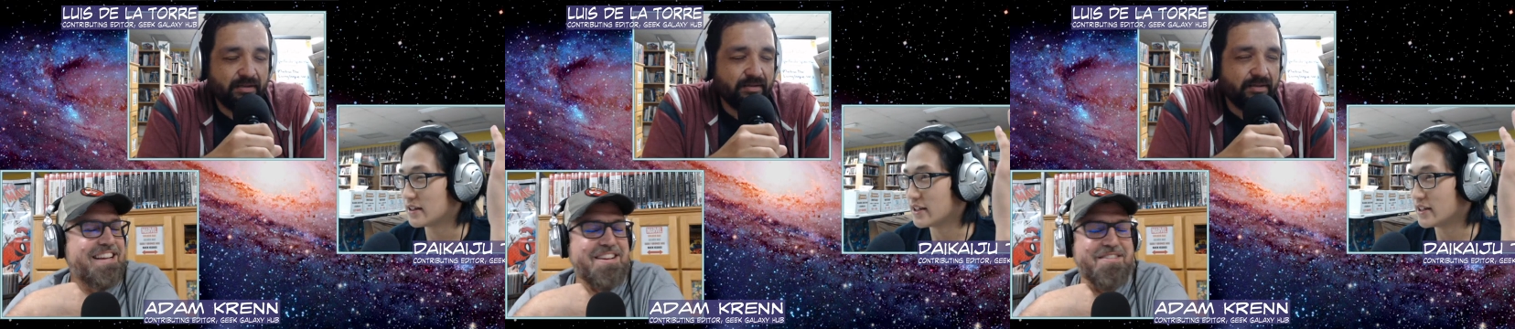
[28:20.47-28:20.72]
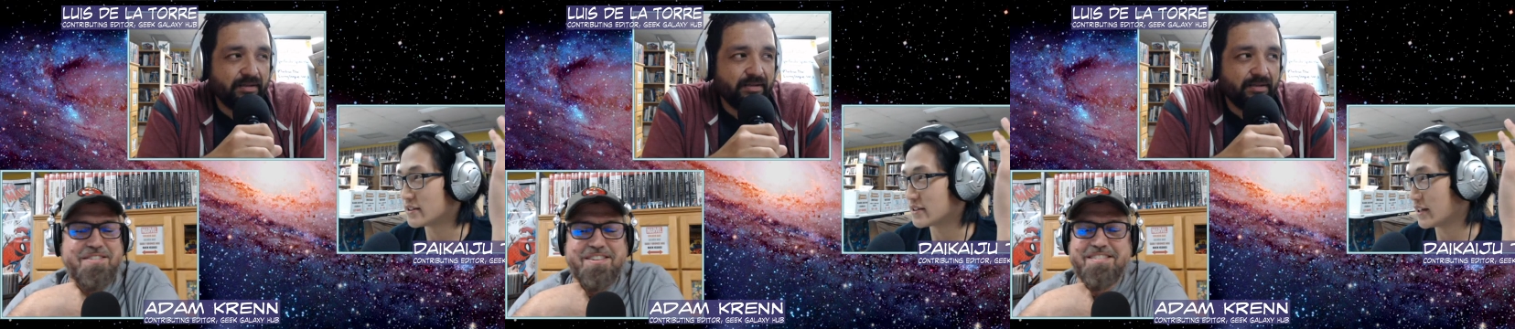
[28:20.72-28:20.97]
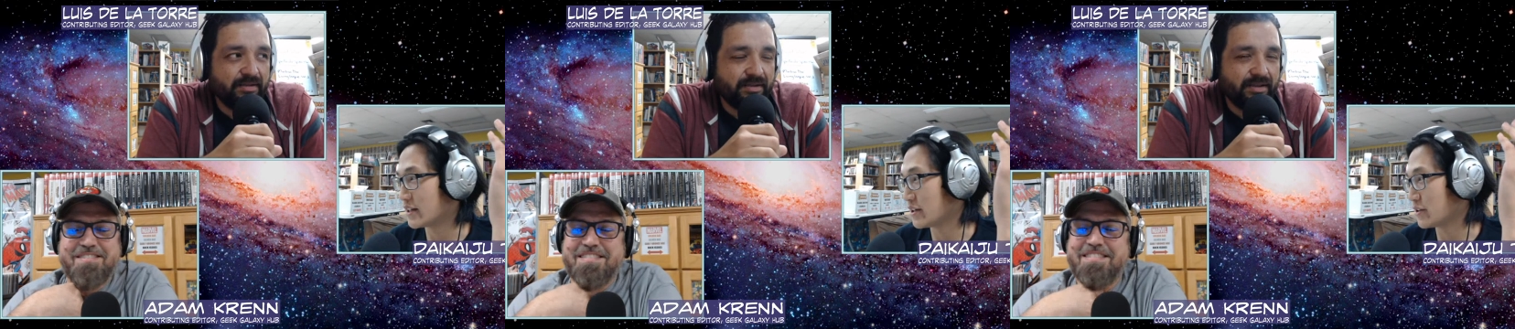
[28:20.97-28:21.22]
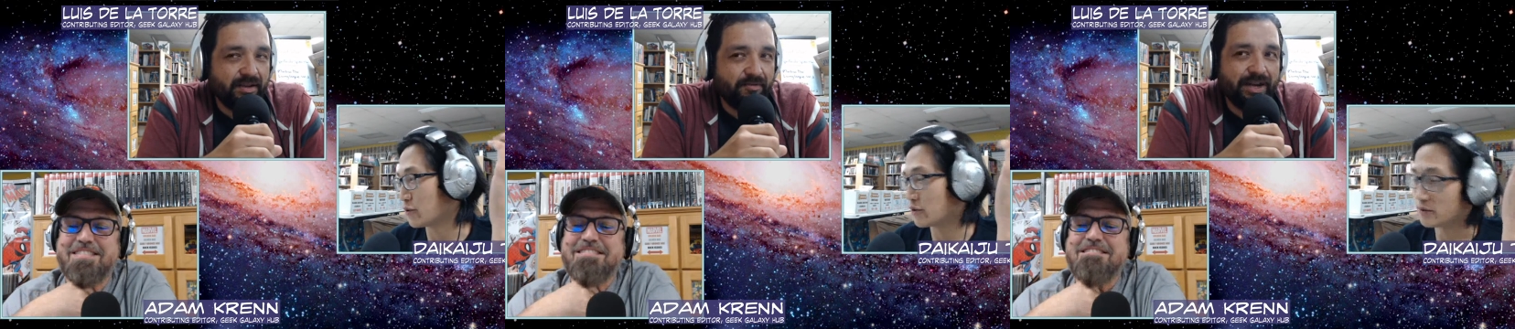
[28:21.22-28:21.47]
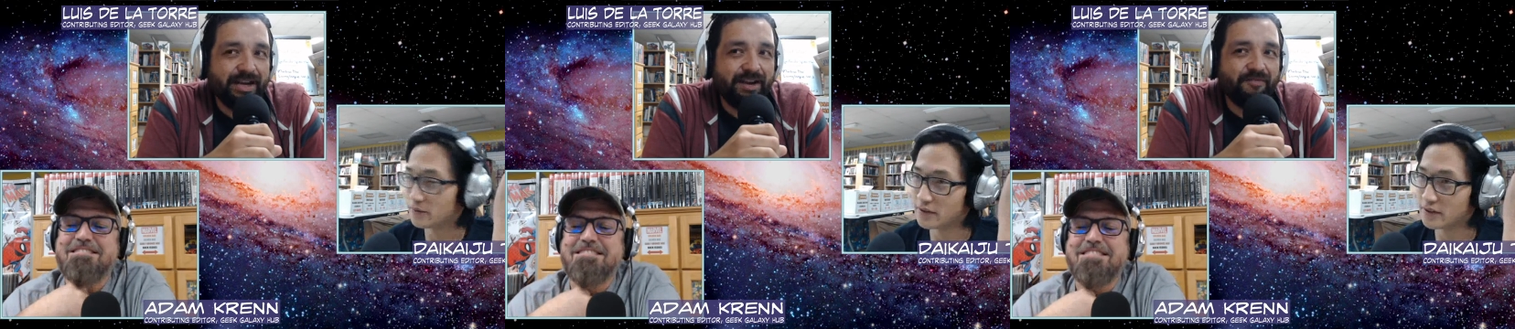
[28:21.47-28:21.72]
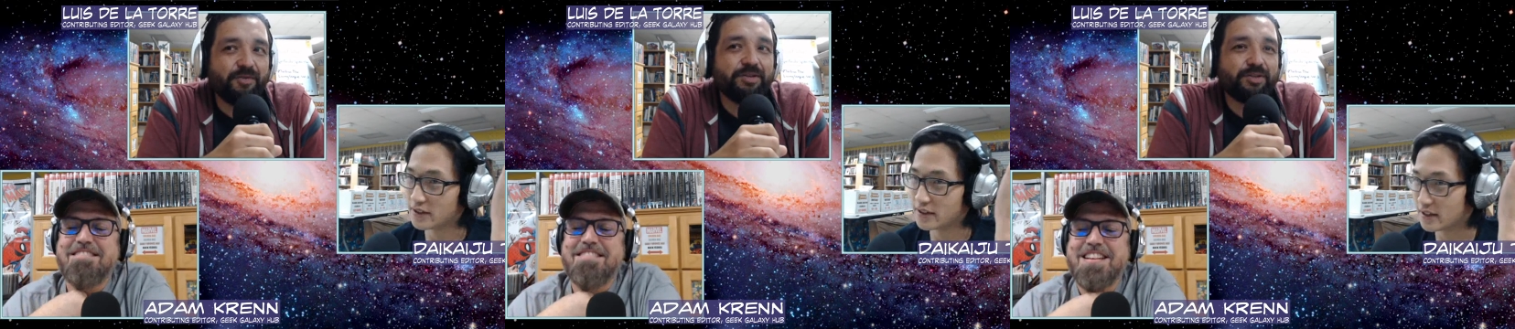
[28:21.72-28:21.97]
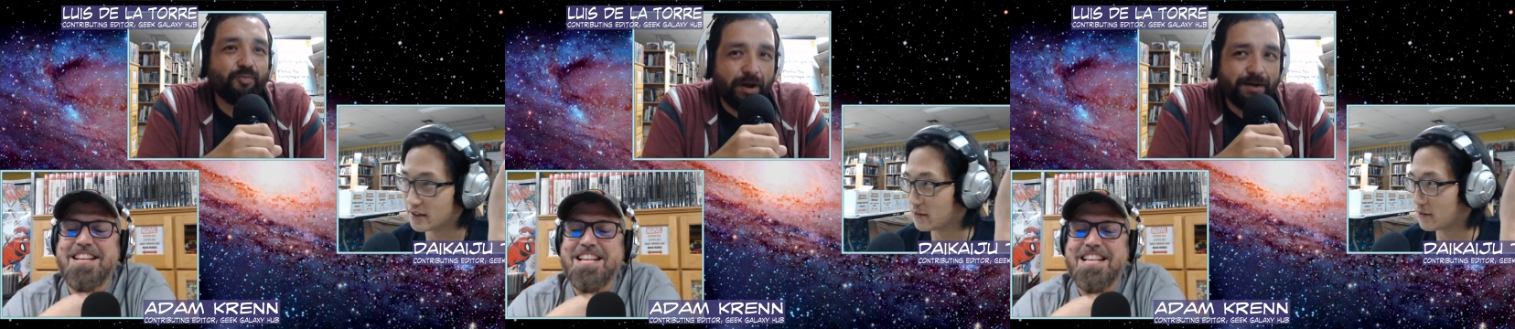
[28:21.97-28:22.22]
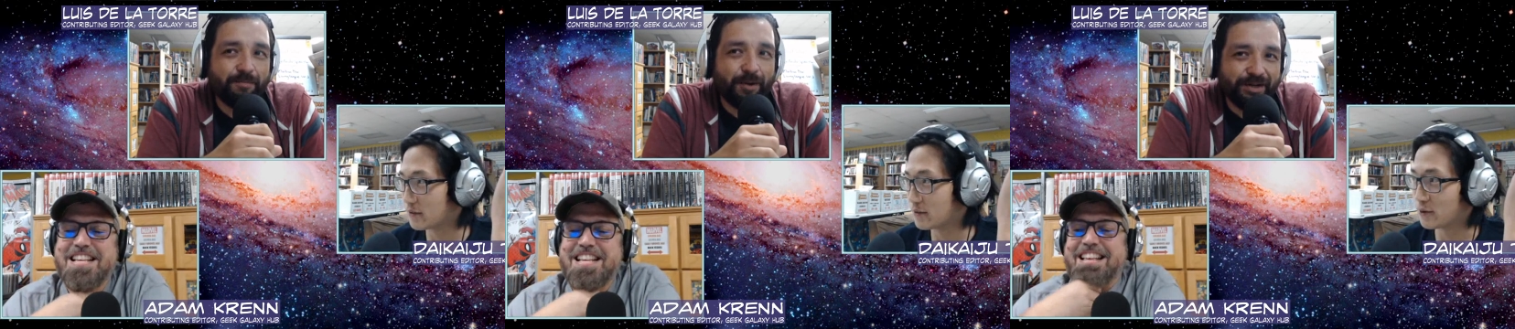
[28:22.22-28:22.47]
Speaker 1: He's a. Well, if we can influence one
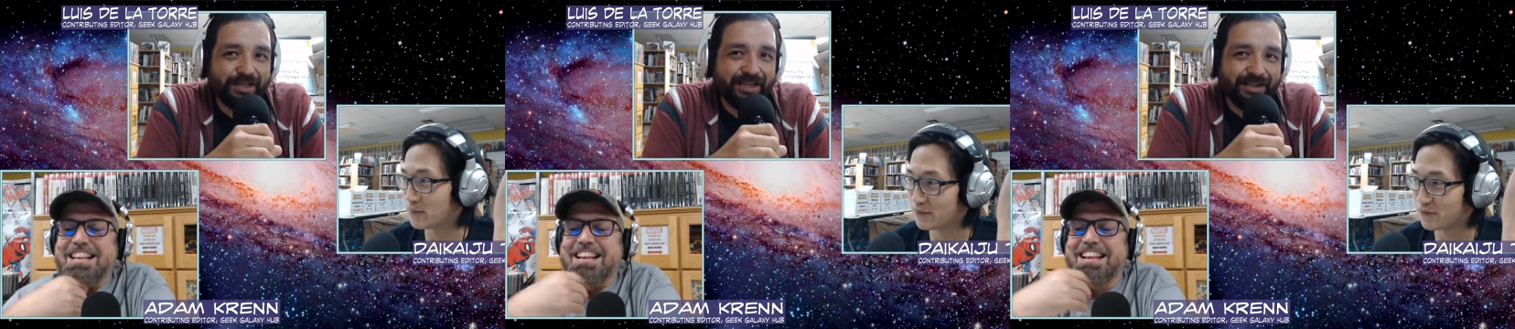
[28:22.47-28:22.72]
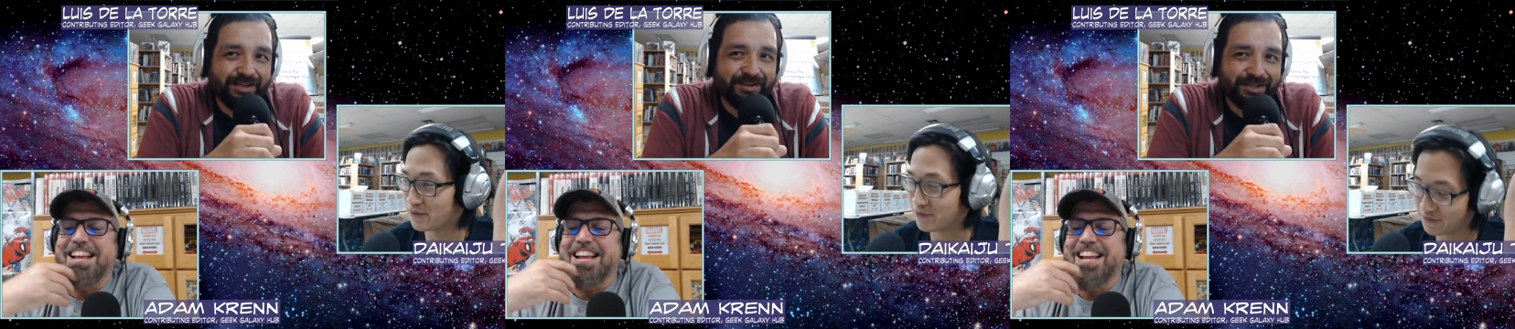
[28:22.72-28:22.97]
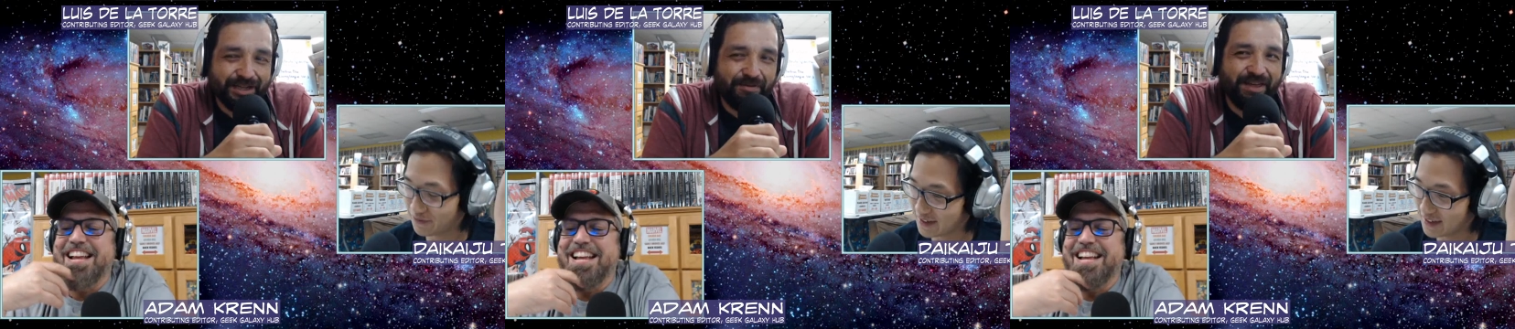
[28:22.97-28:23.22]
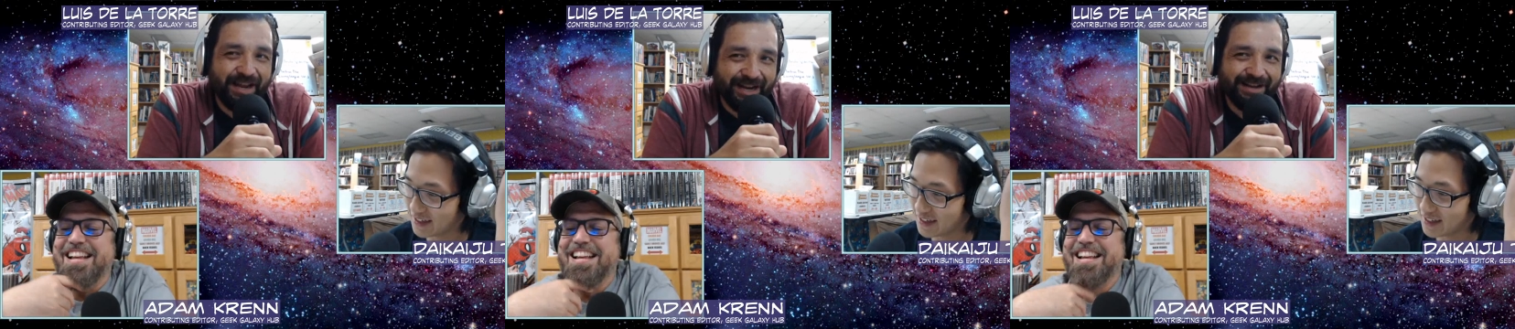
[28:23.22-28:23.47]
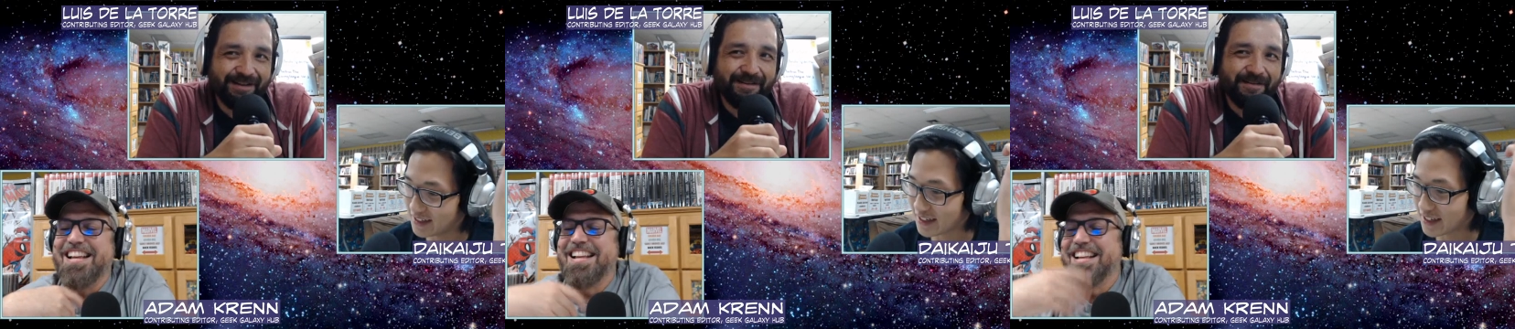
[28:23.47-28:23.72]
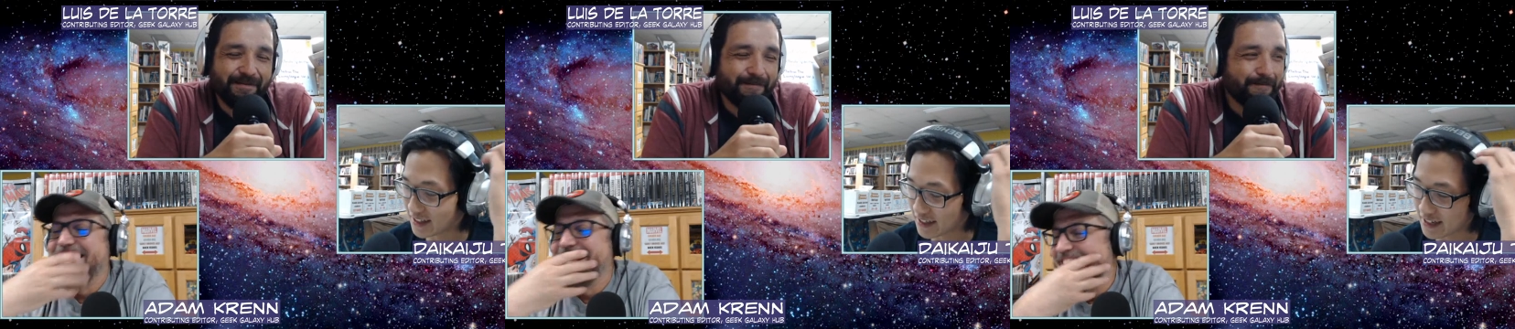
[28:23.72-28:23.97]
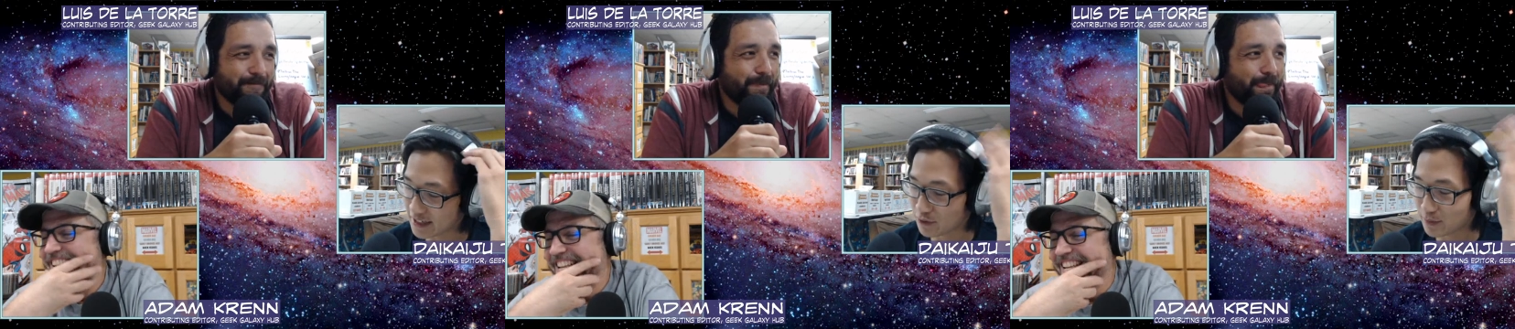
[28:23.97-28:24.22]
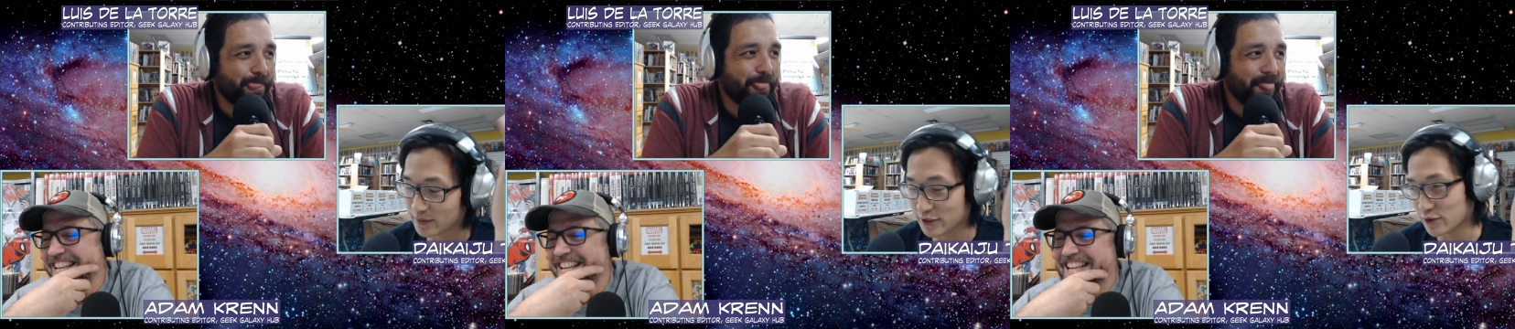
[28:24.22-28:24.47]
oh, oh, person to do something, the, the guy's
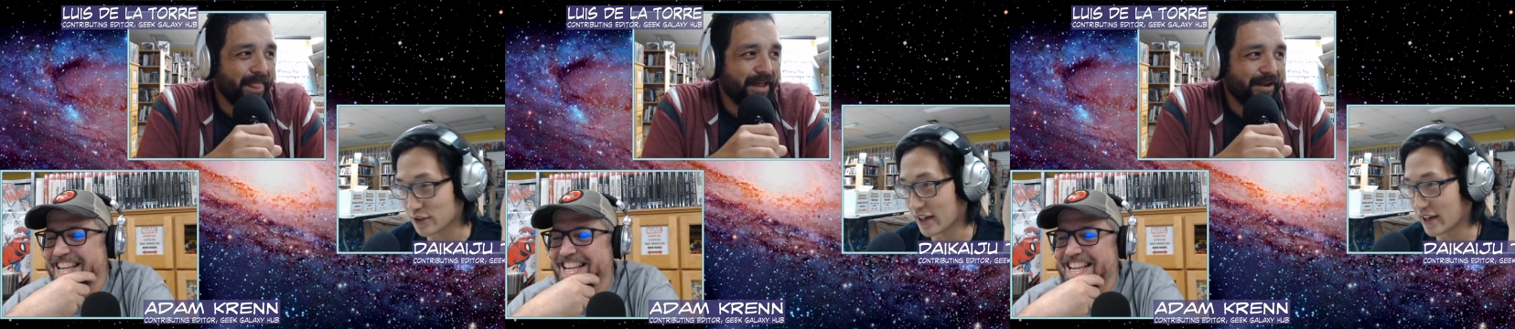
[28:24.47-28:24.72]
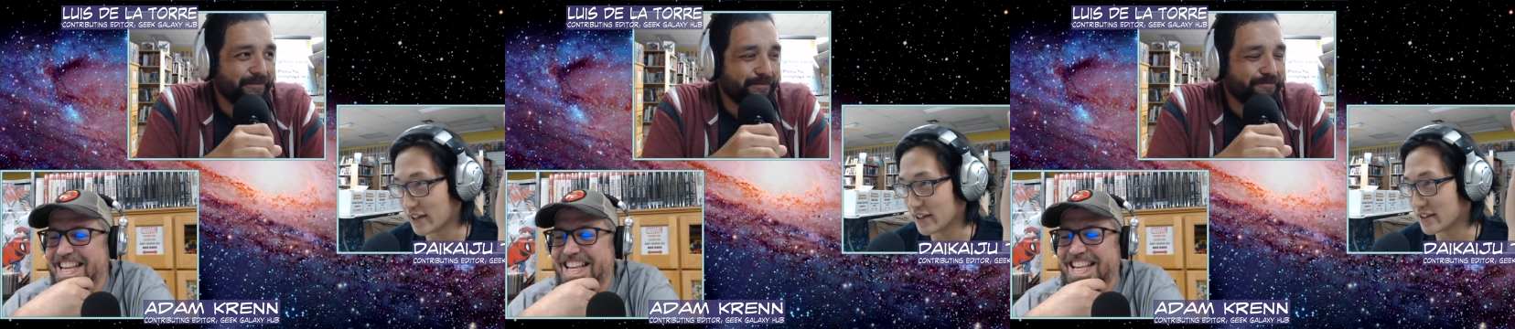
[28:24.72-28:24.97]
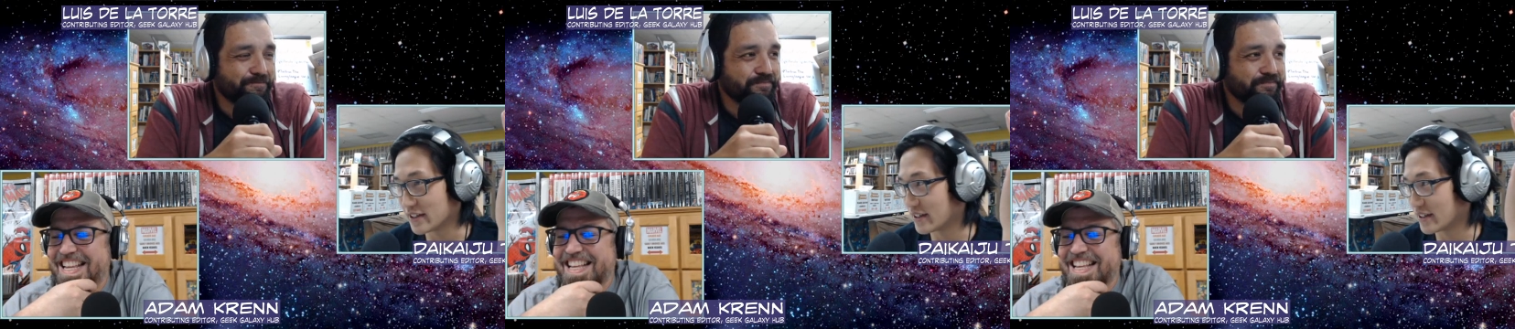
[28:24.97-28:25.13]
from the UK.